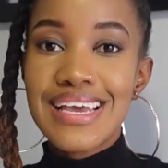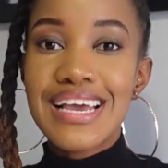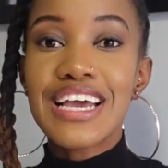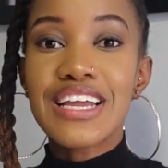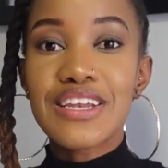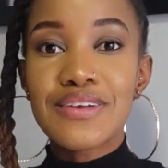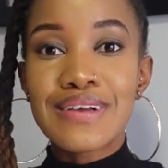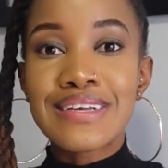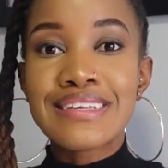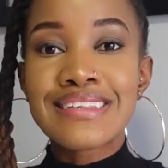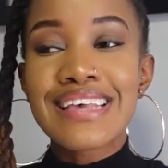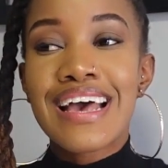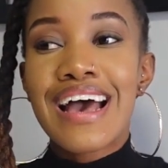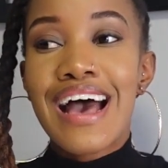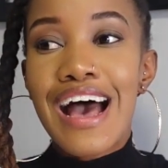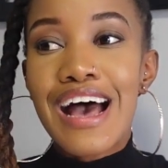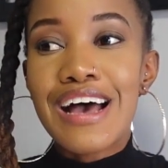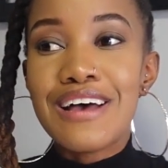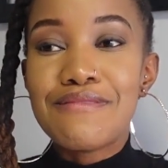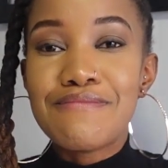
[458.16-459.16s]
Anyways,
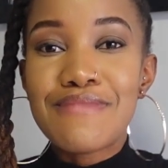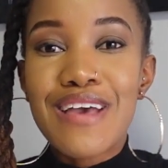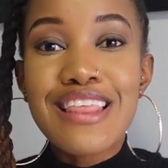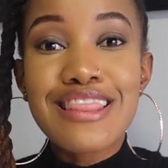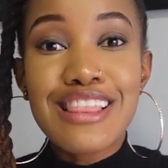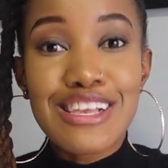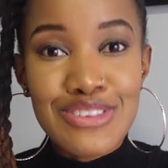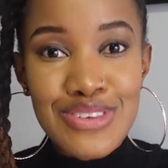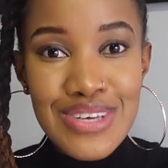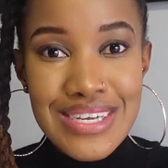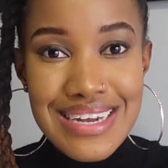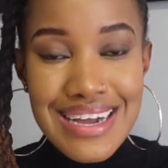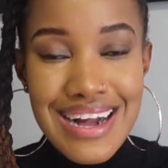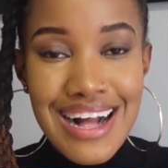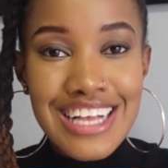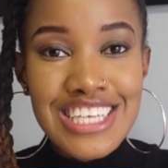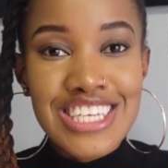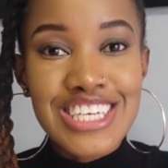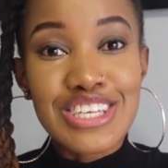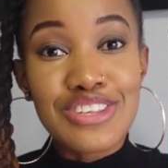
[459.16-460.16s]
in the Tswana
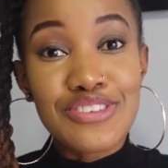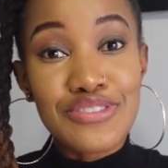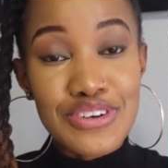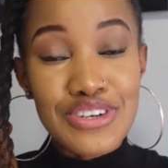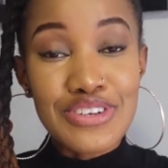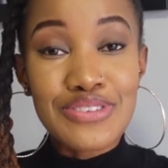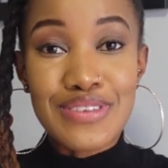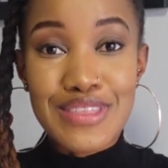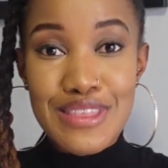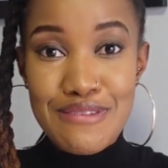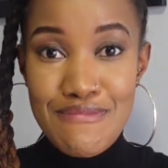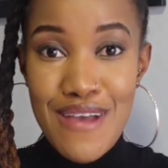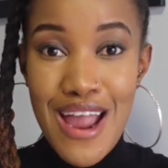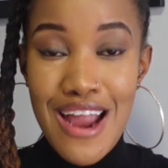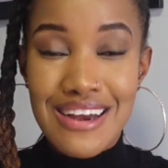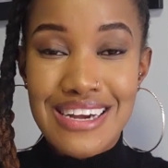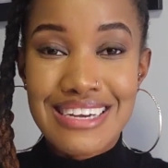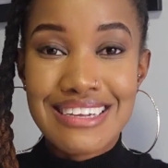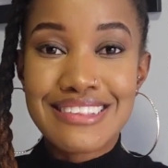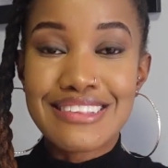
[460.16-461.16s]
culture, it's first with the
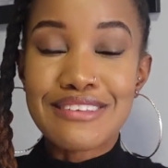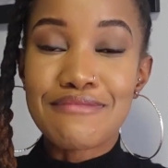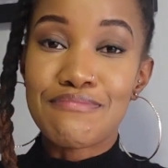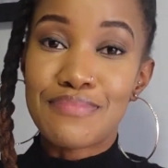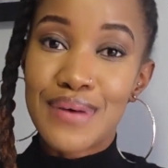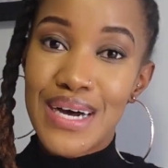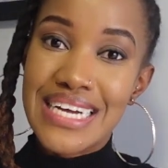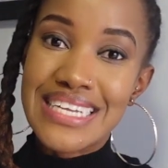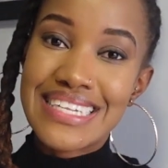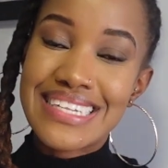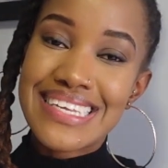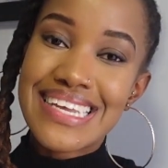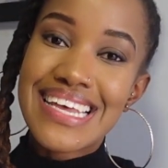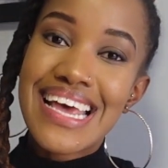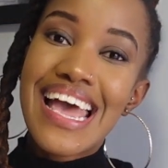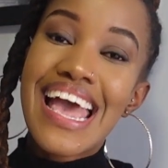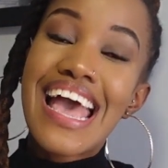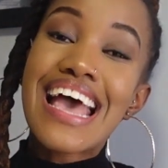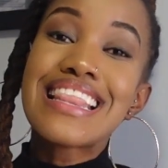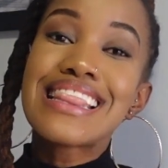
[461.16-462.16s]
parents, but
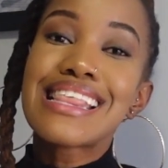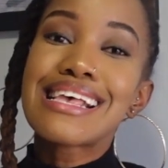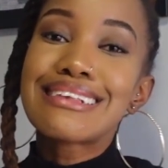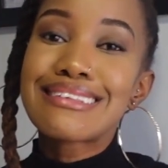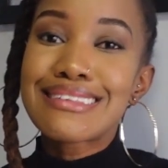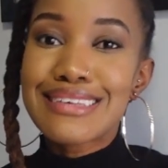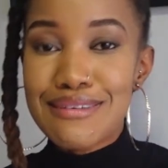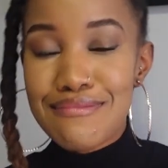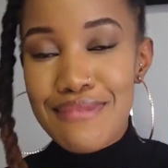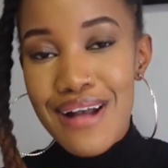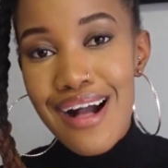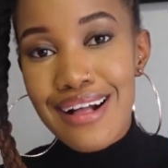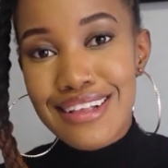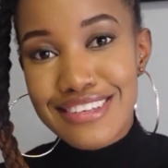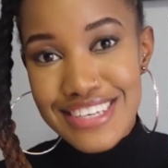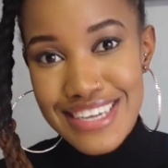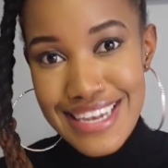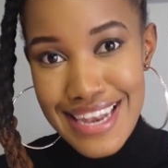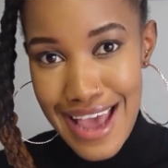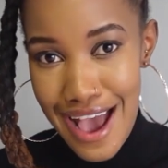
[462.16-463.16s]
in the Zim
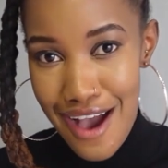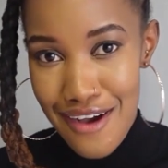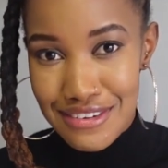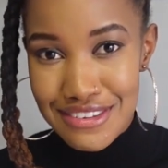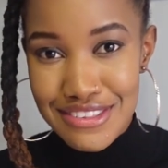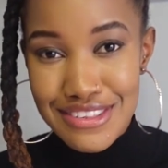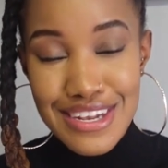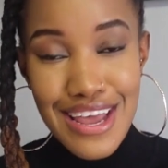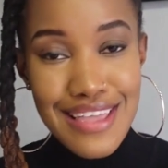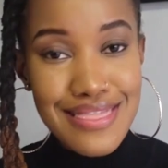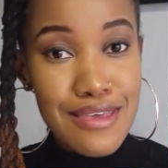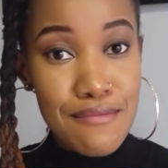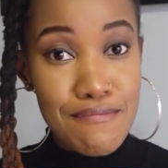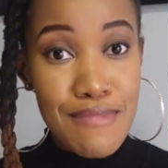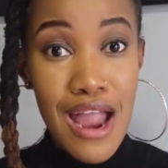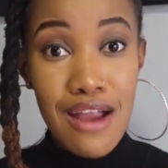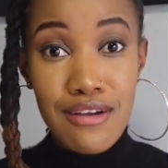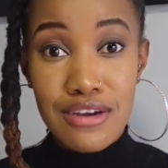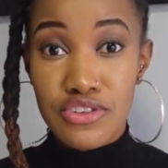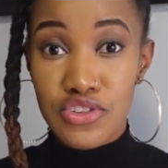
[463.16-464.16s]
culture now, it's not the
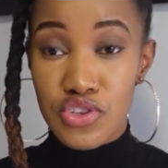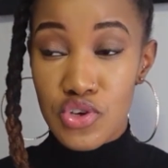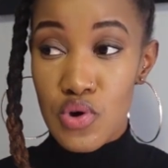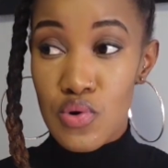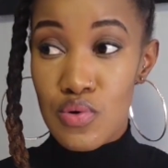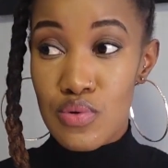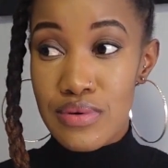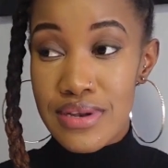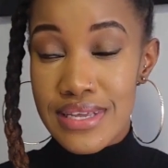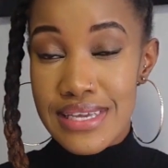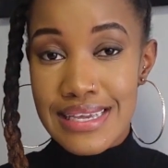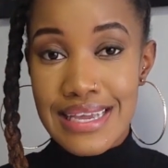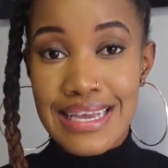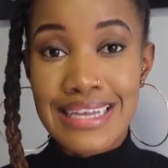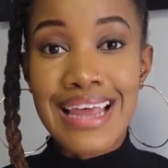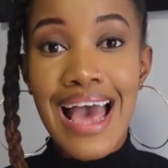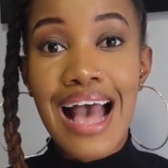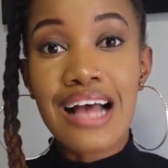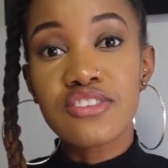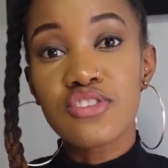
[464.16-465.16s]
parents only. It
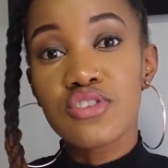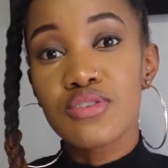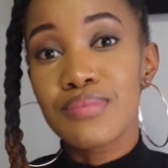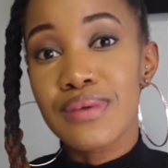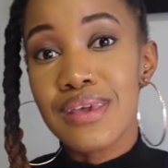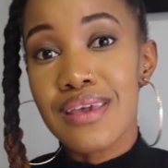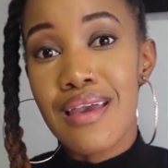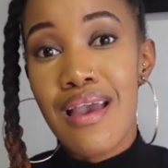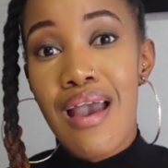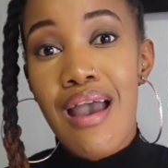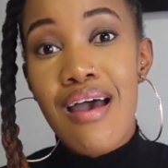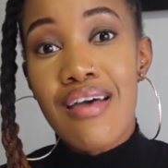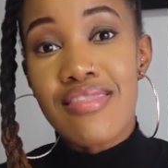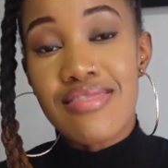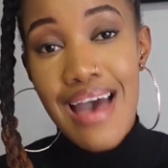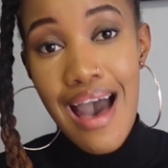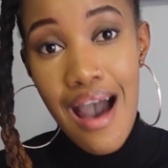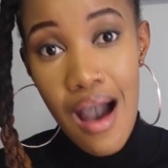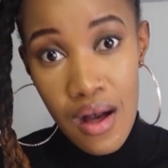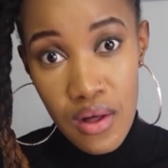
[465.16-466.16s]
has to be
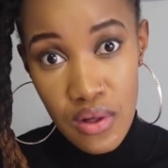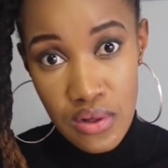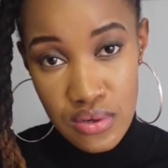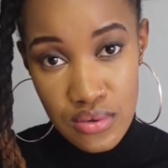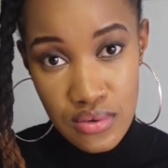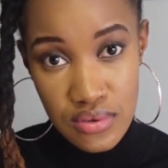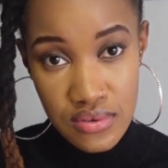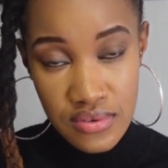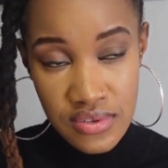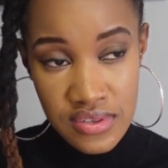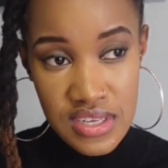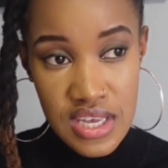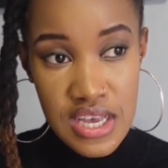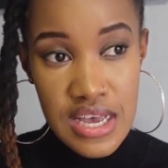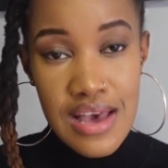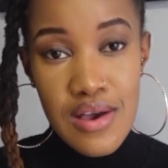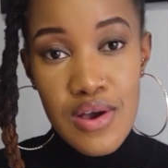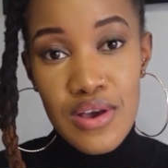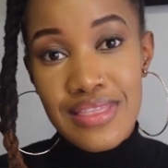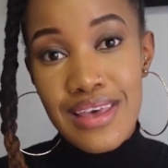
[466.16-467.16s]
the uncles
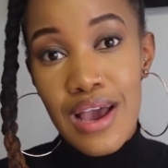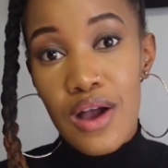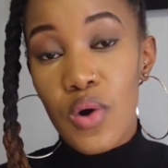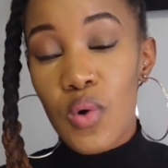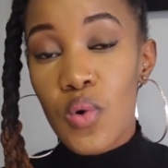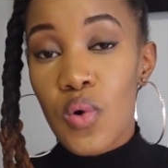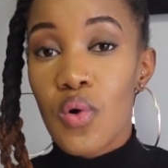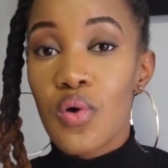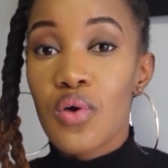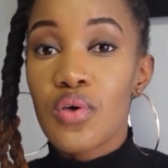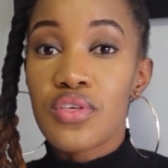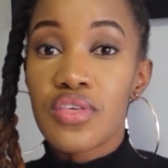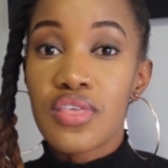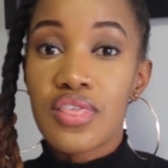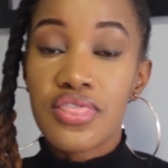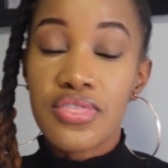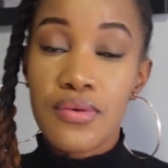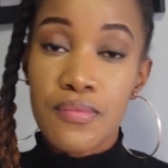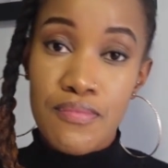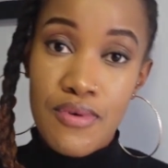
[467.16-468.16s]
that
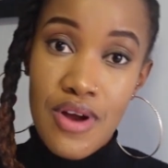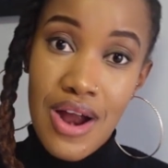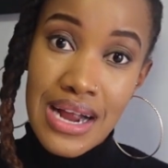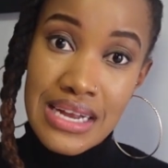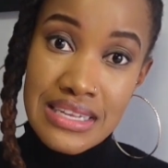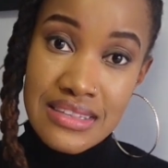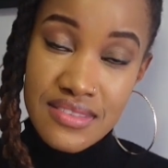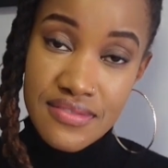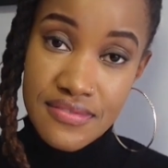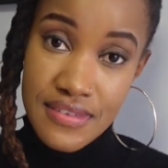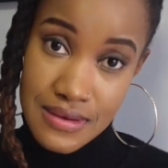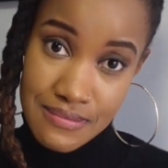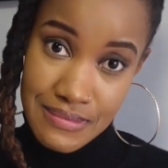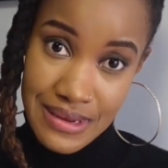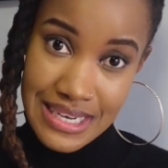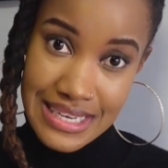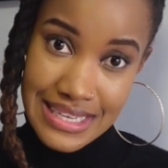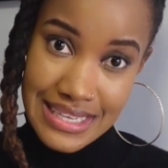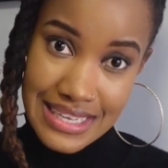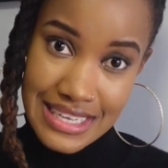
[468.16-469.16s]
call the bride's family.
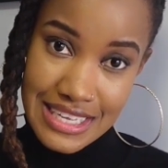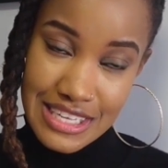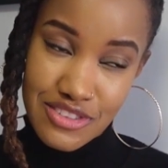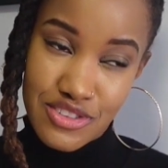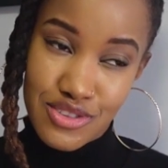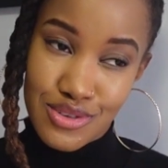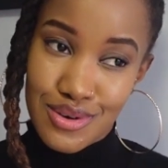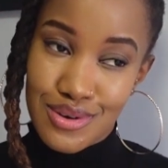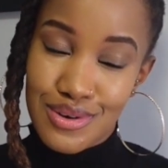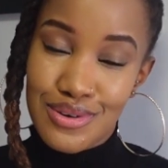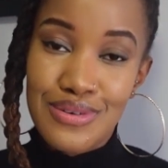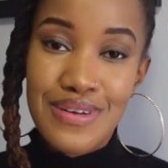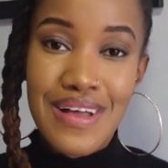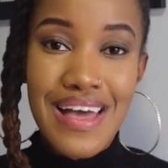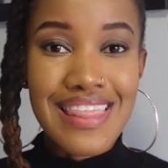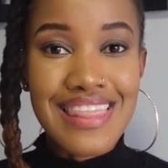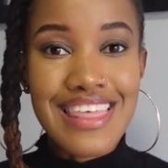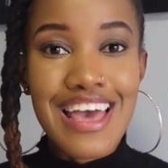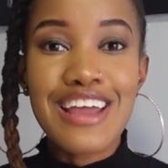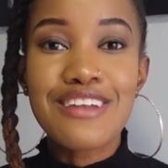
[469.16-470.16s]
So
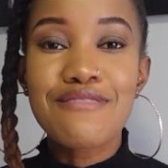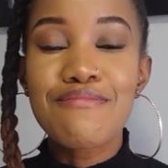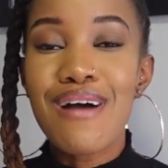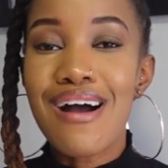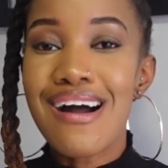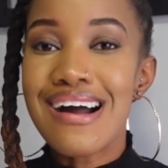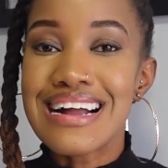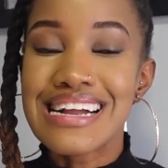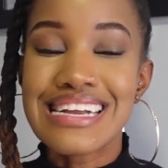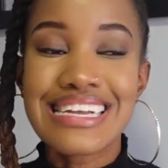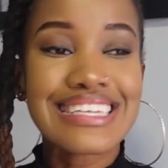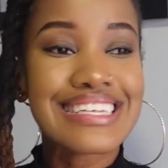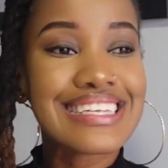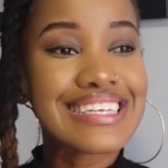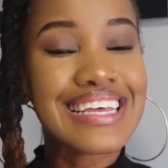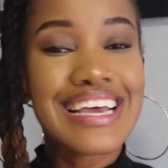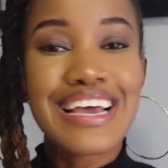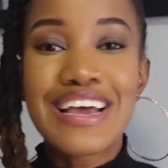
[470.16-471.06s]
that part,